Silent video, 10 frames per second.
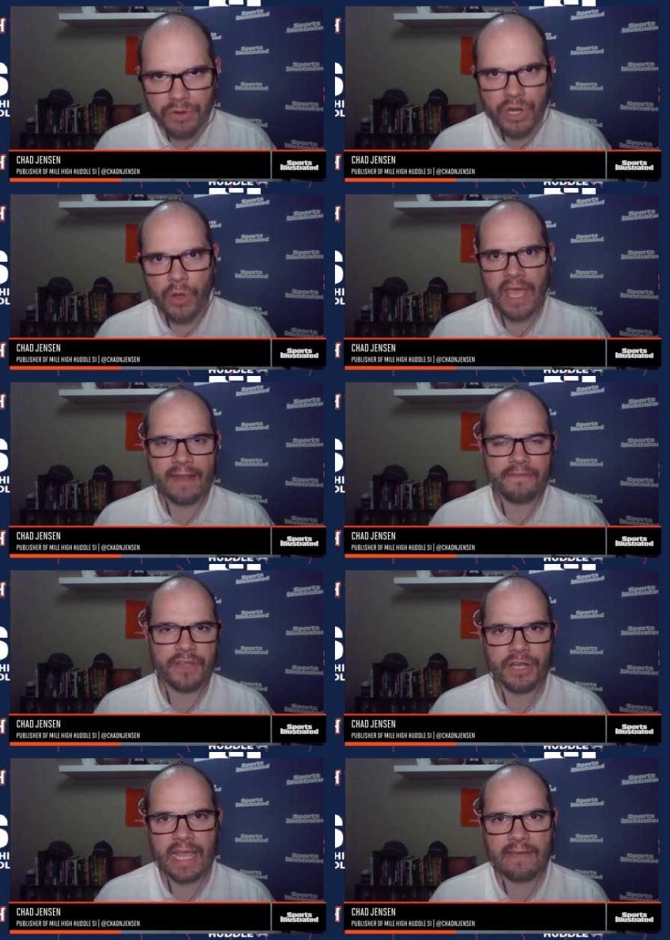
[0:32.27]
They don't know yet if
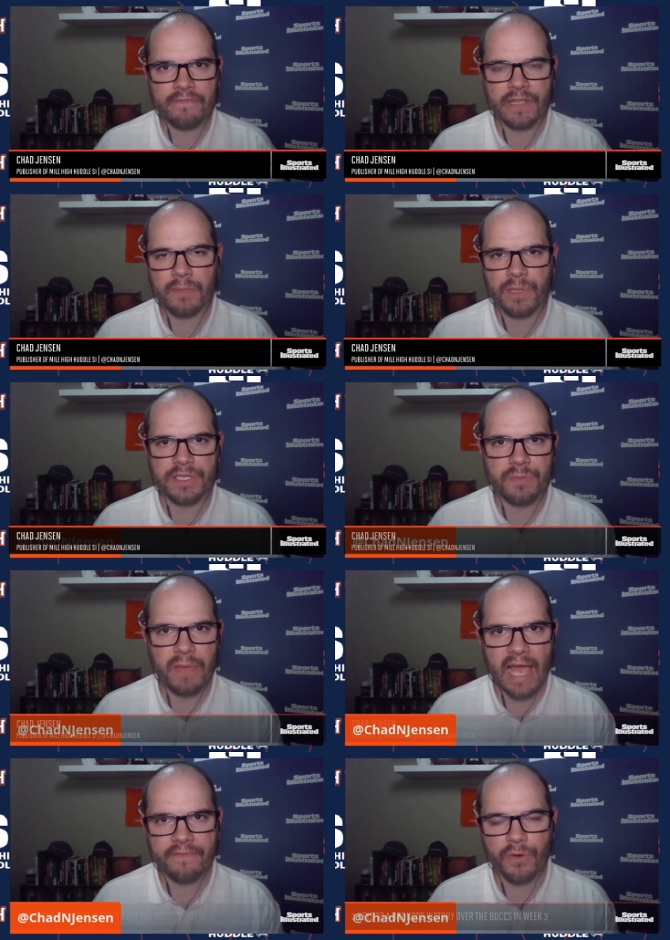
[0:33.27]
they're going to have Phillip Lindsay
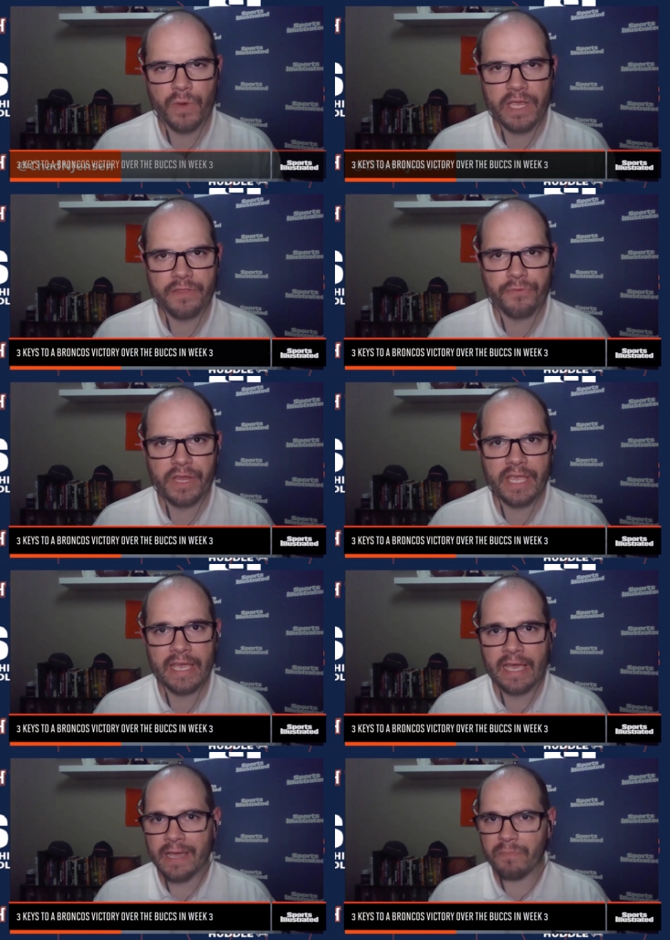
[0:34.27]
back for week
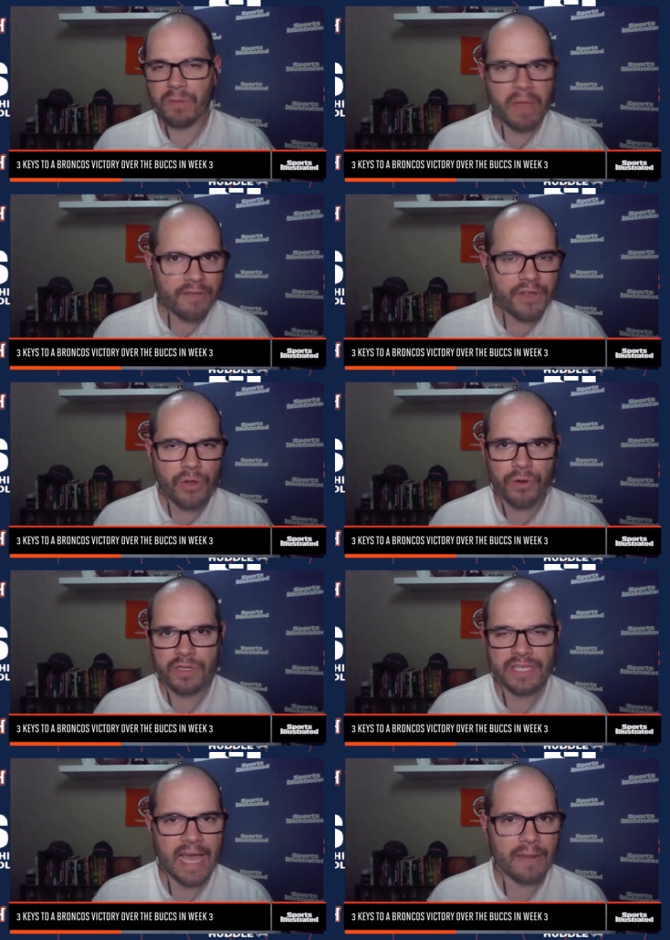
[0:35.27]
three, but Melvin
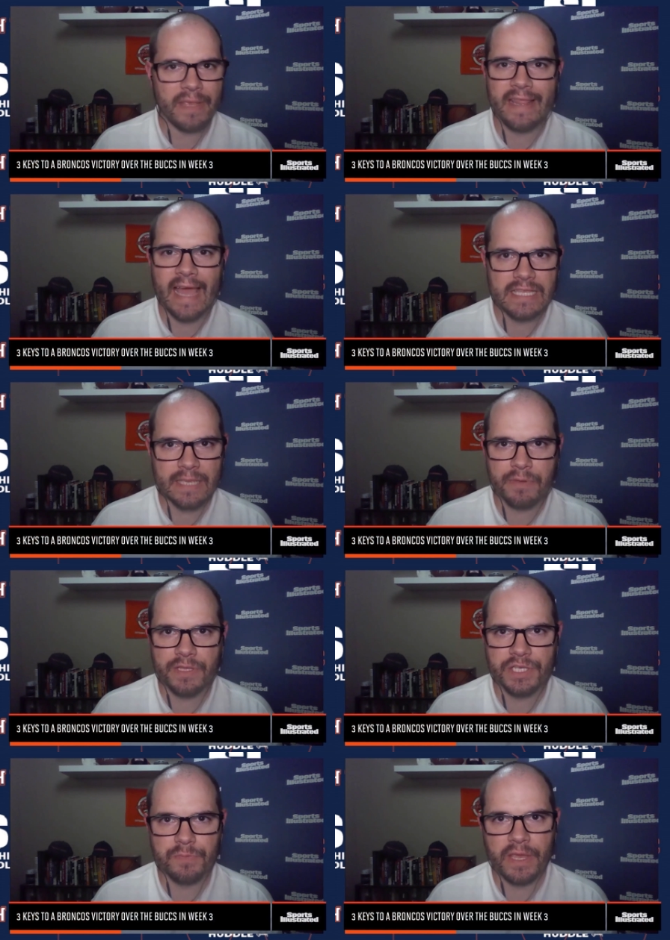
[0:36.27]
Gordon's got to be that tip of
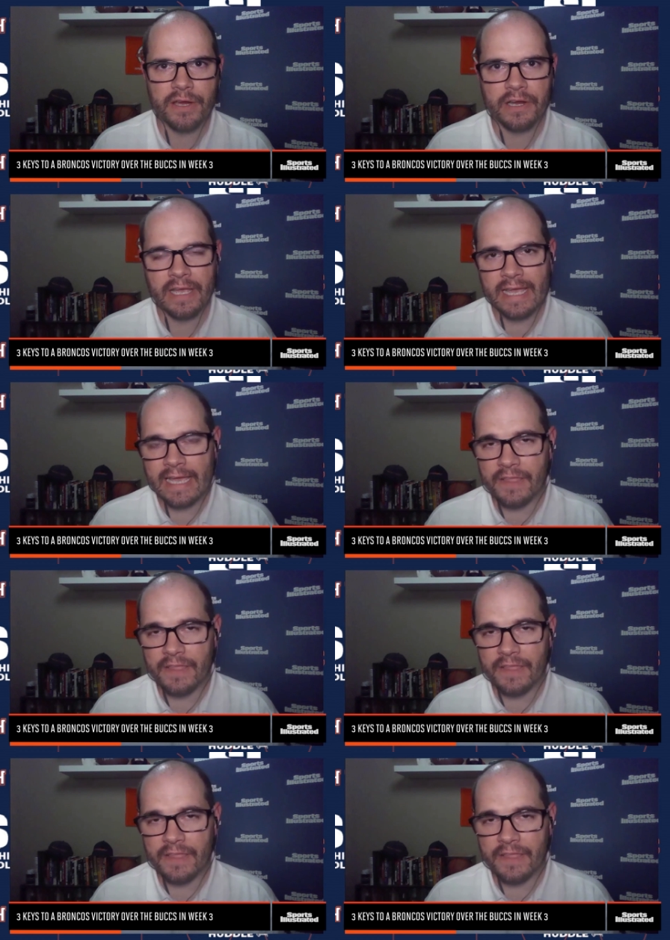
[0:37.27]
the spear.